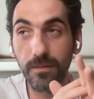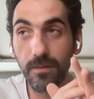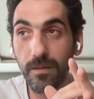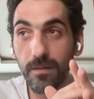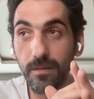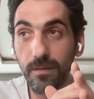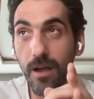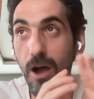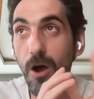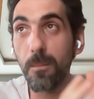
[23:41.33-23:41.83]

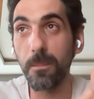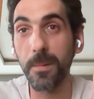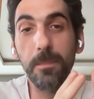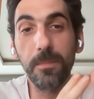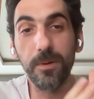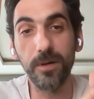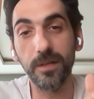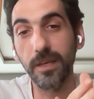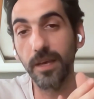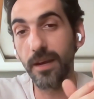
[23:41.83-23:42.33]
how
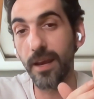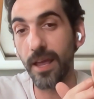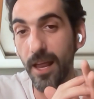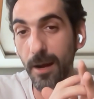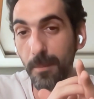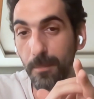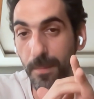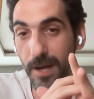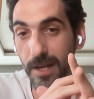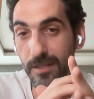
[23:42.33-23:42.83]
people can
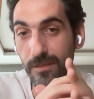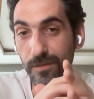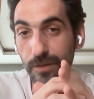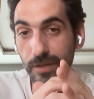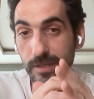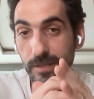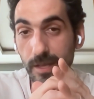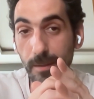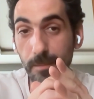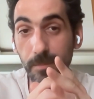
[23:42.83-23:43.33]
help us. For
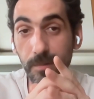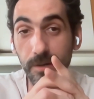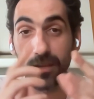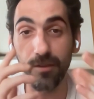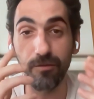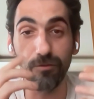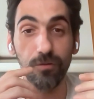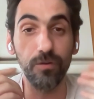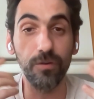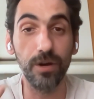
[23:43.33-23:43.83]
example,
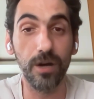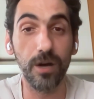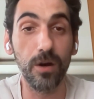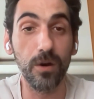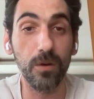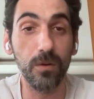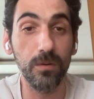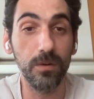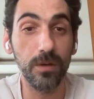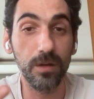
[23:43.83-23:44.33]
if you
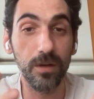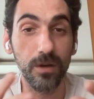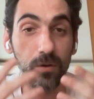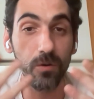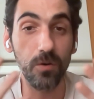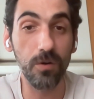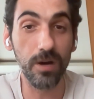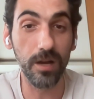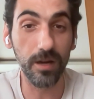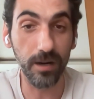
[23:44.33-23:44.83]
know
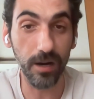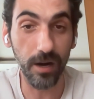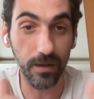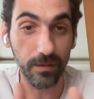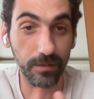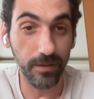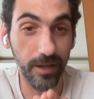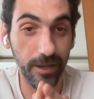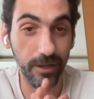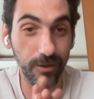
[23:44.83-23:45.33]
Google Cloud,
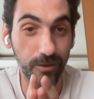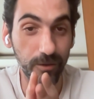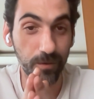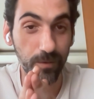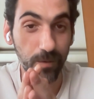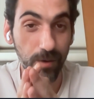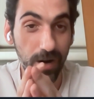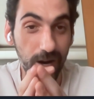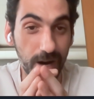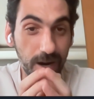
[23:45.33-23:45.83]
then you
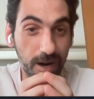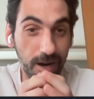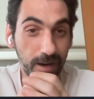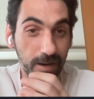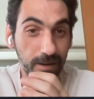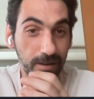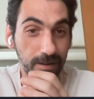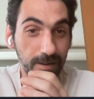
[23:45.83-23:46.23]
are